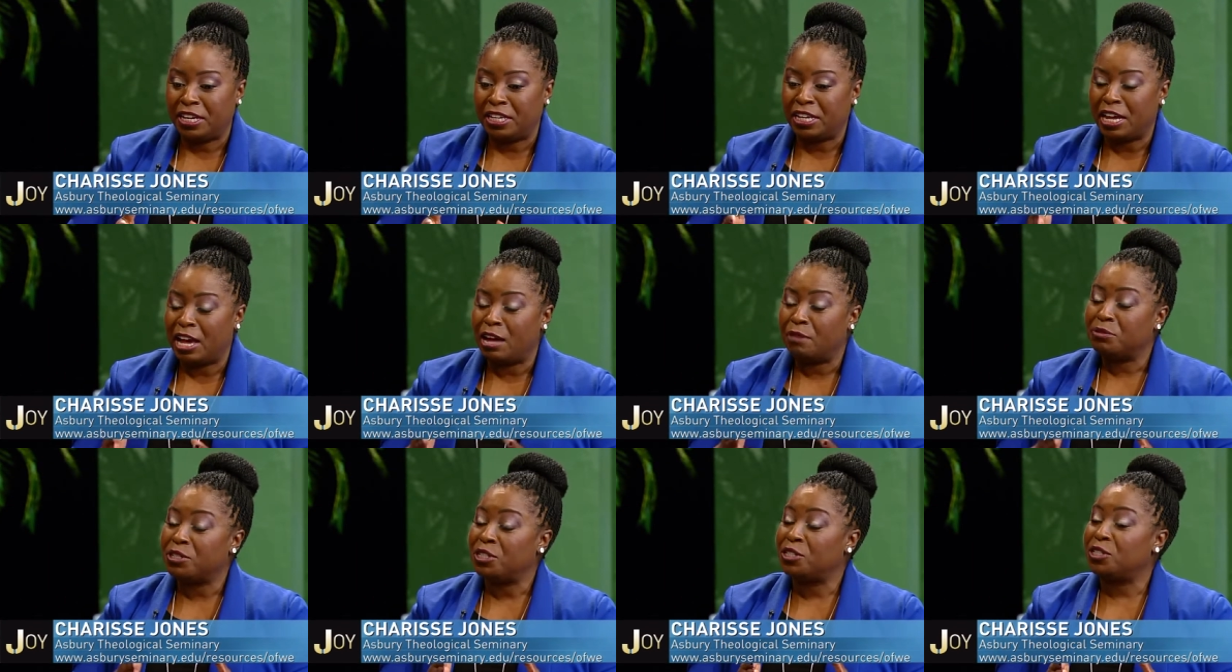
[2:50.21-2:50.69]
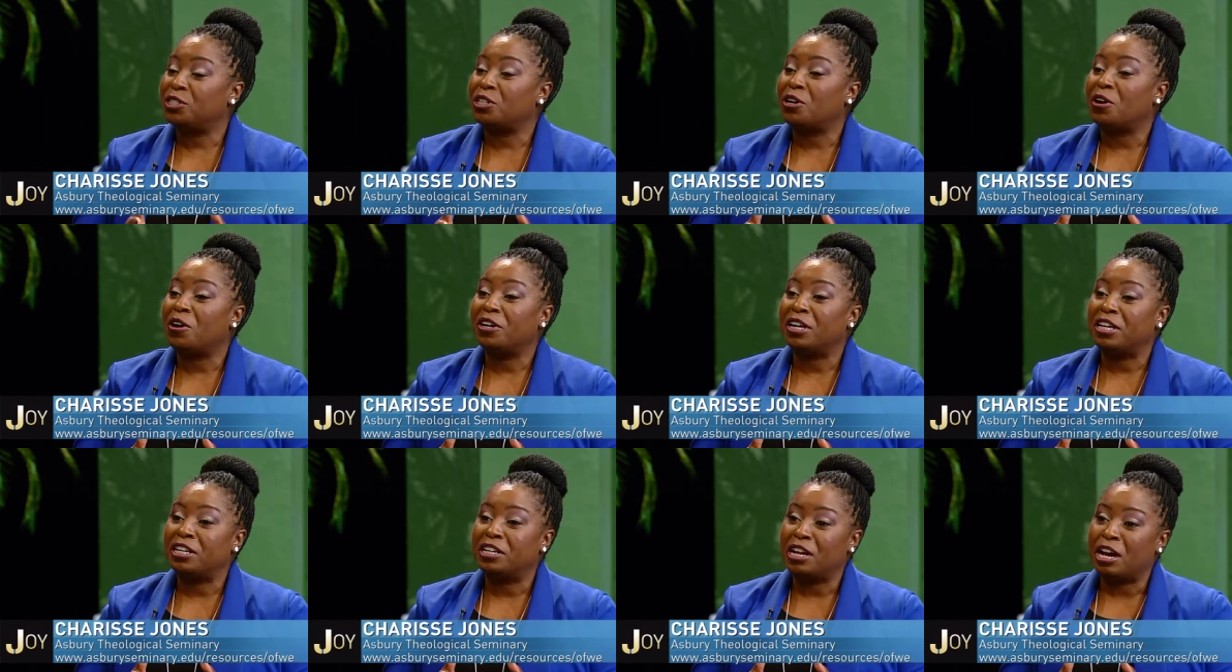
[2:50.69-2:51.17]
helped to
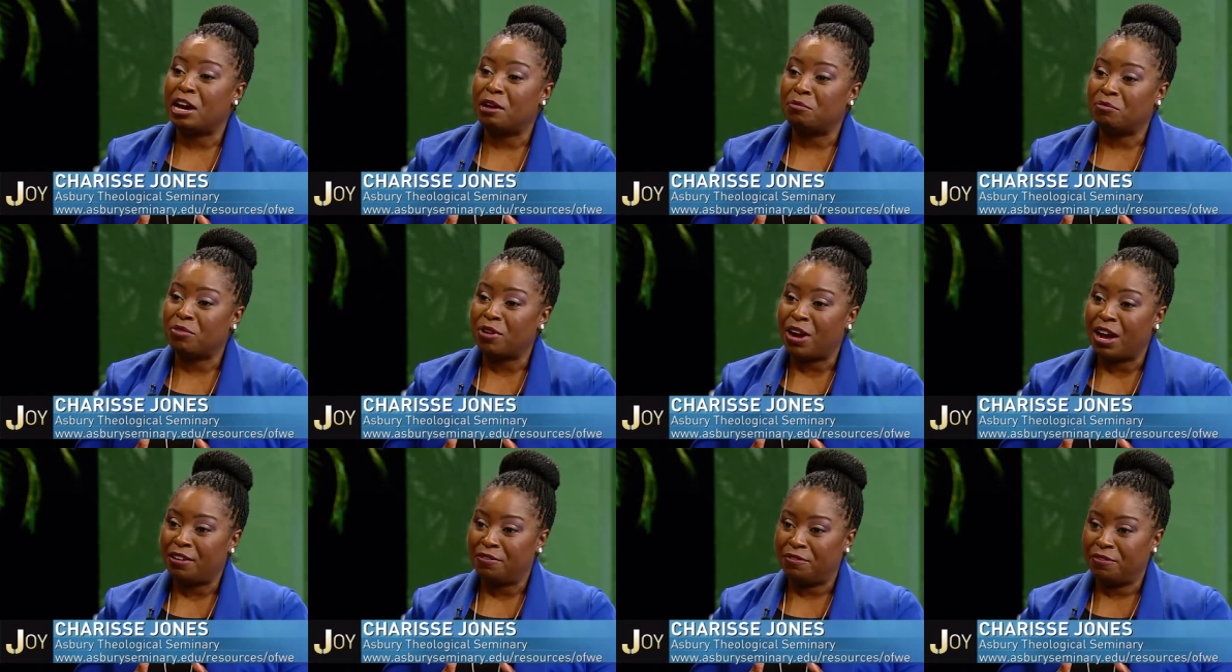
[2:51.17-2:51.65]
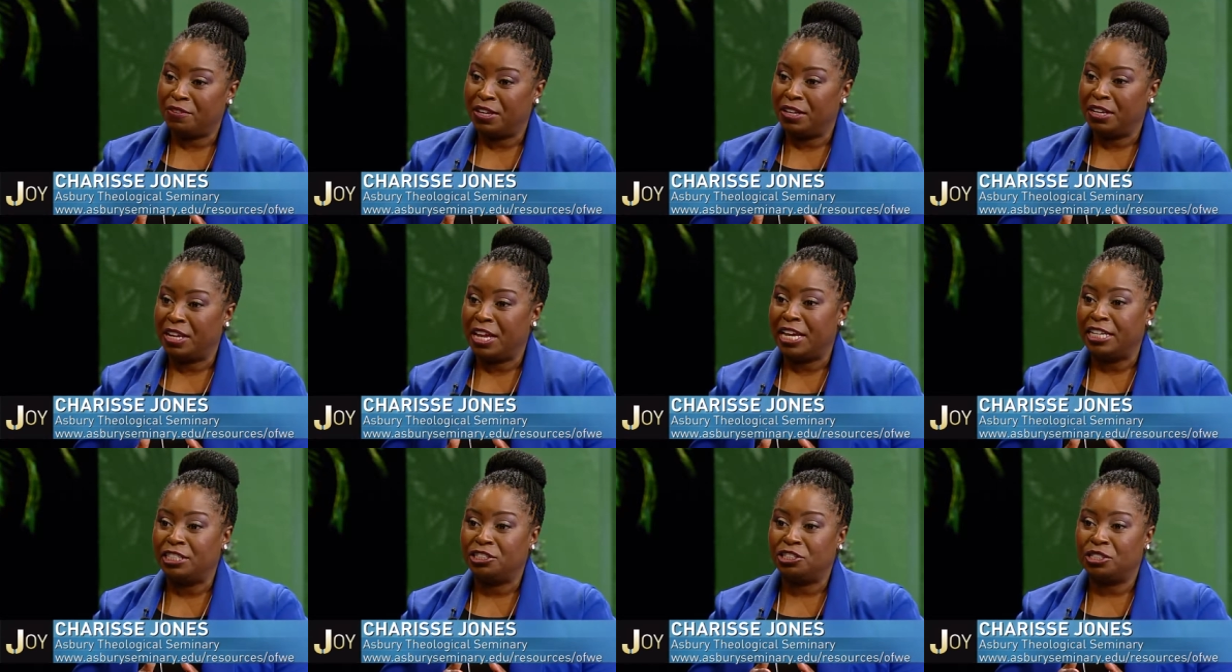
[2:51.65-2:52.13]
start a nonprofit
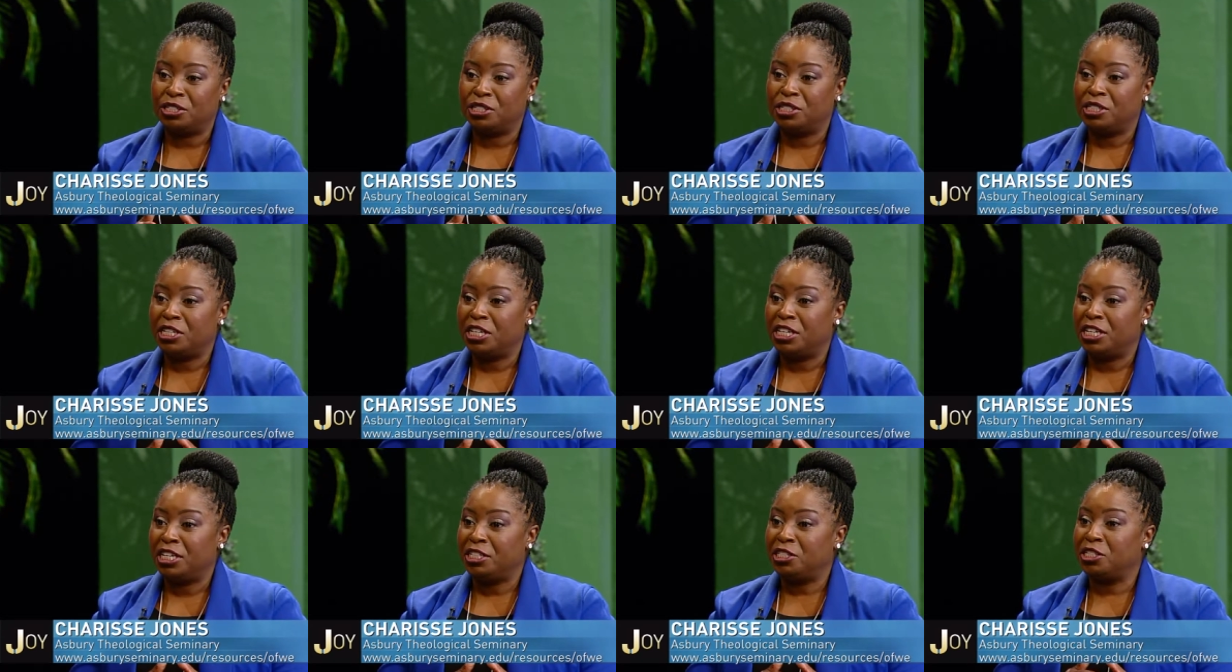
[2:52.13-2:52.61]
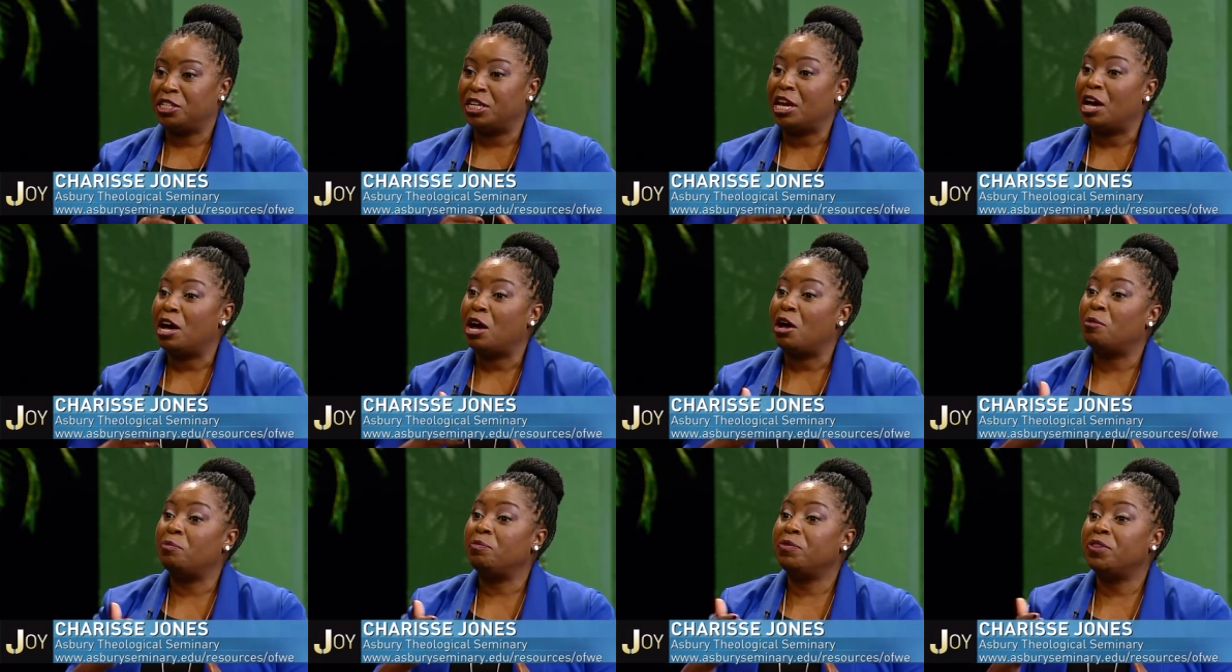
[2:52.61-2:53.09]
agency to
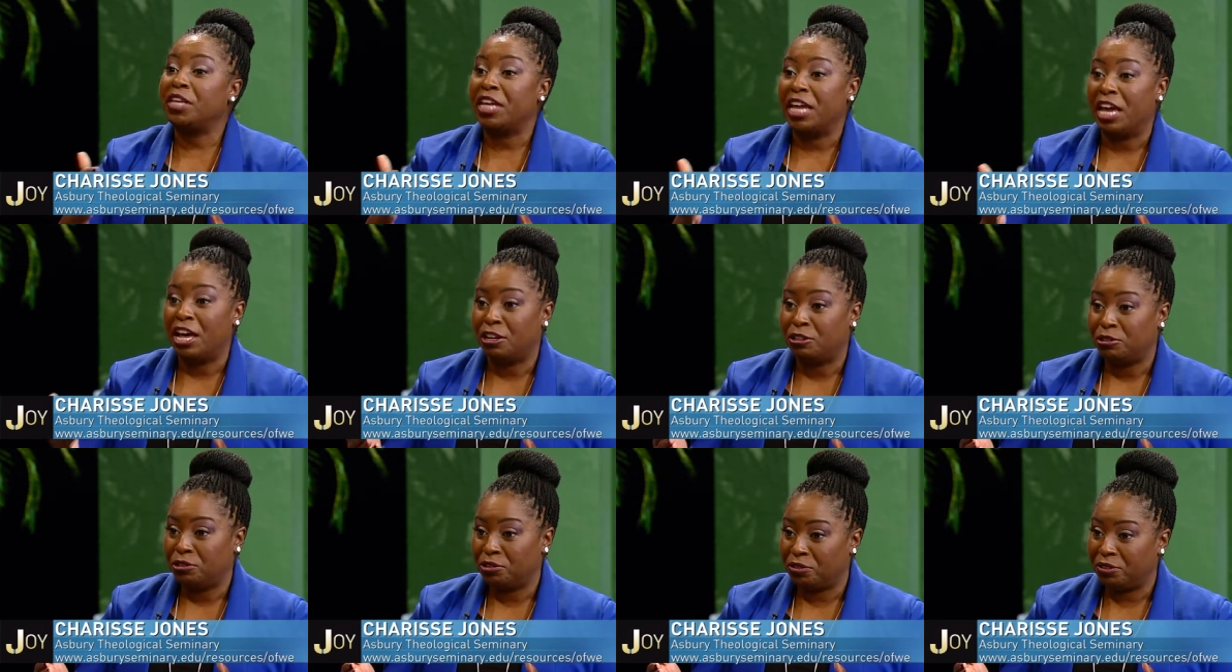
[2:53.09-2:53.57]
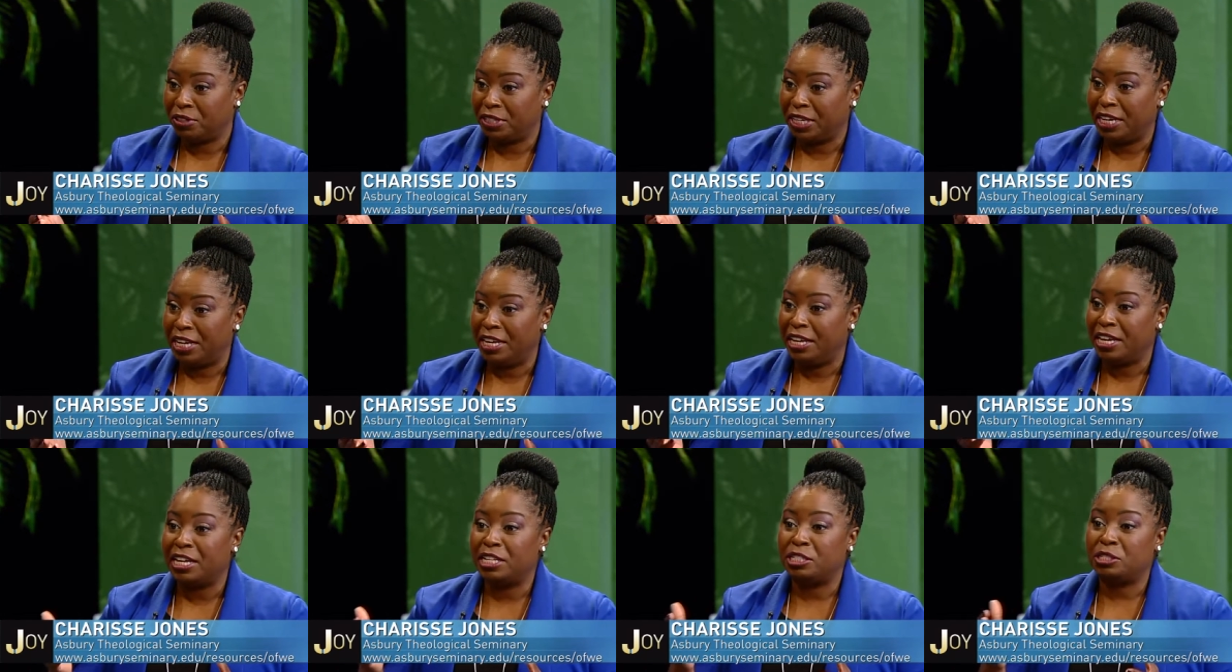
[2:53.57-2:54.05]
help the
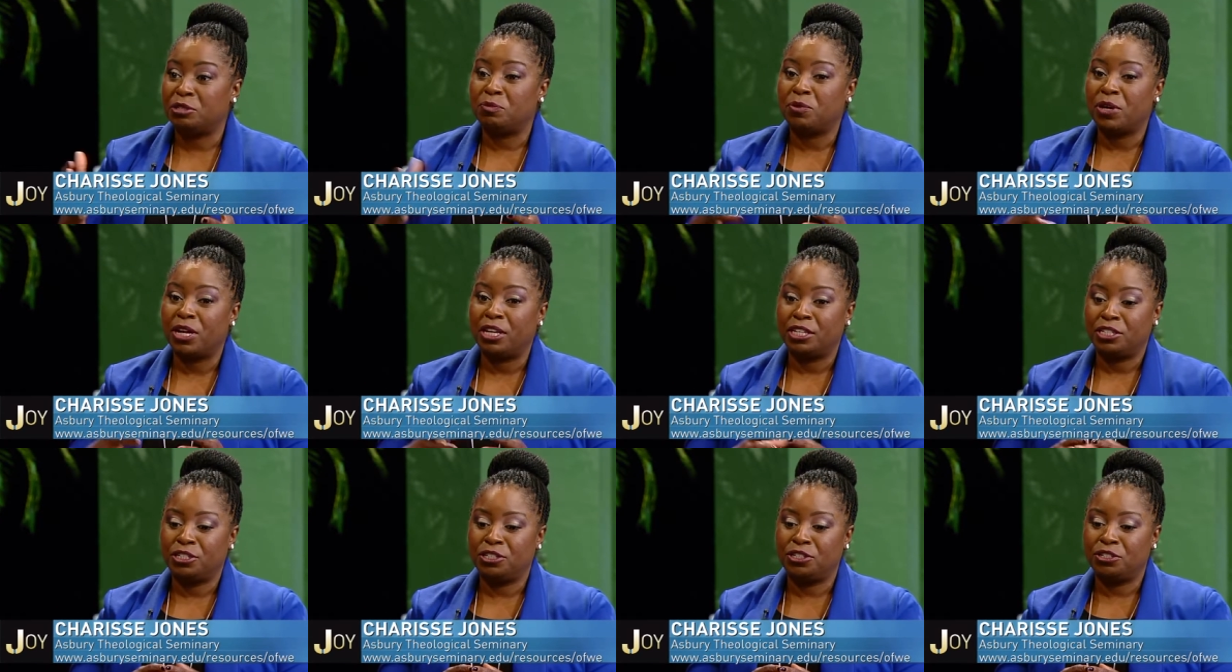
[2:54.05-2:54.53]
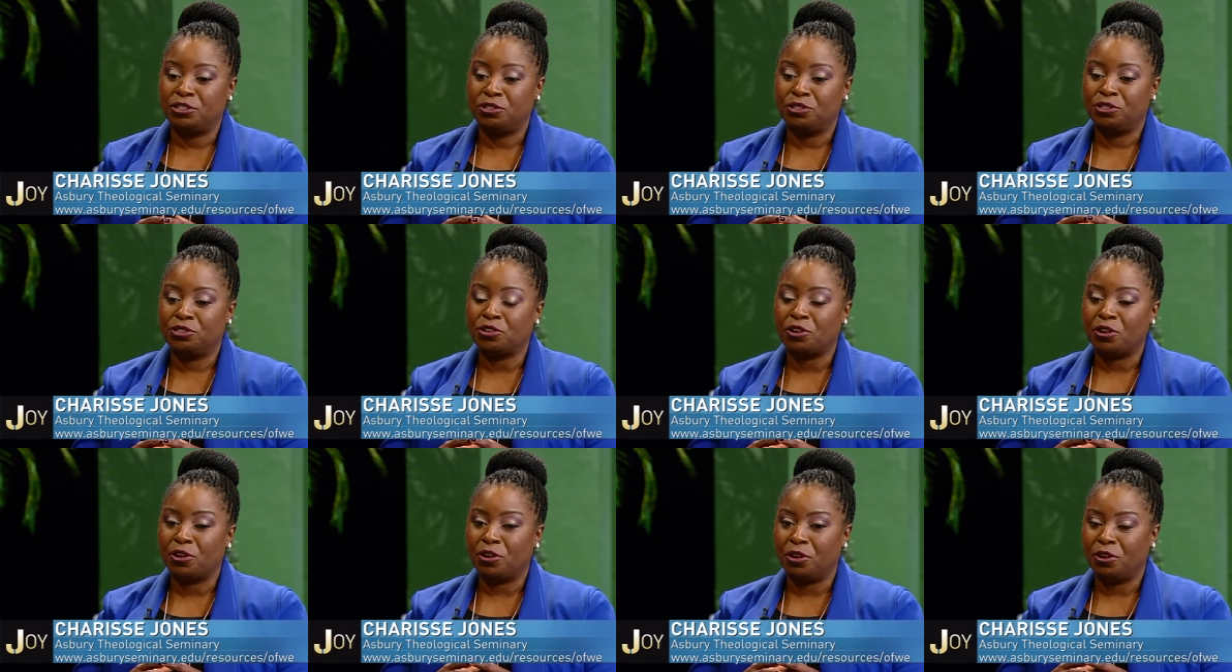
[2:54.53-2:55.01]
elderly as well as to
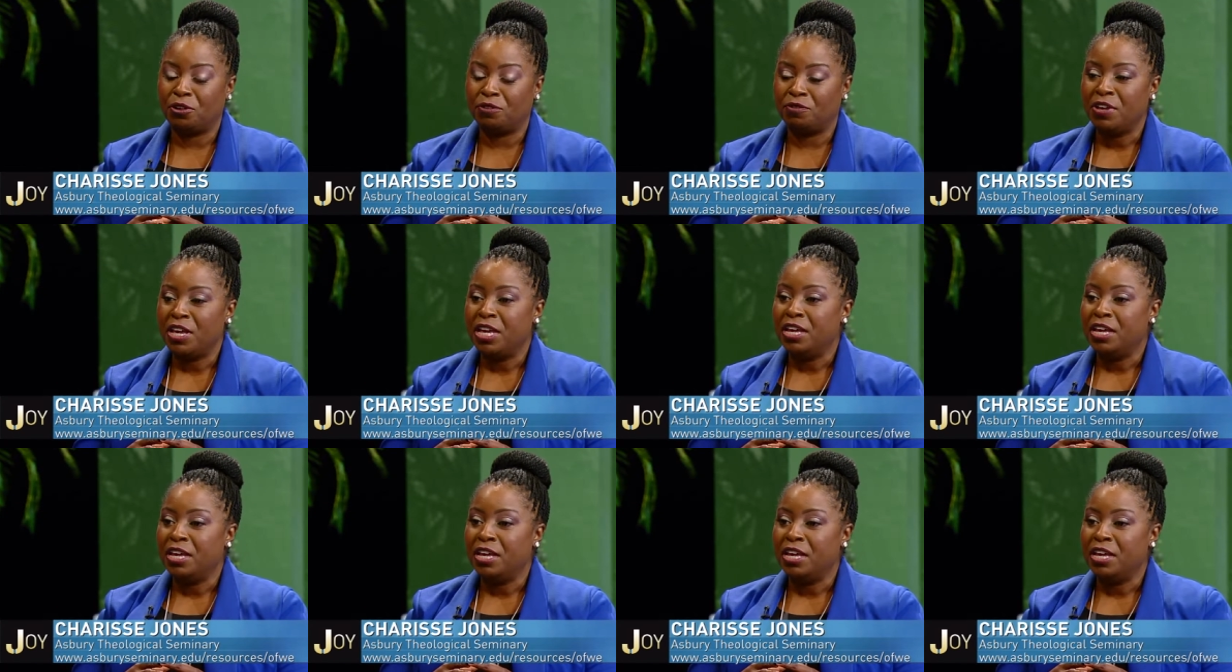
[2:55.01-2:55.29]
serve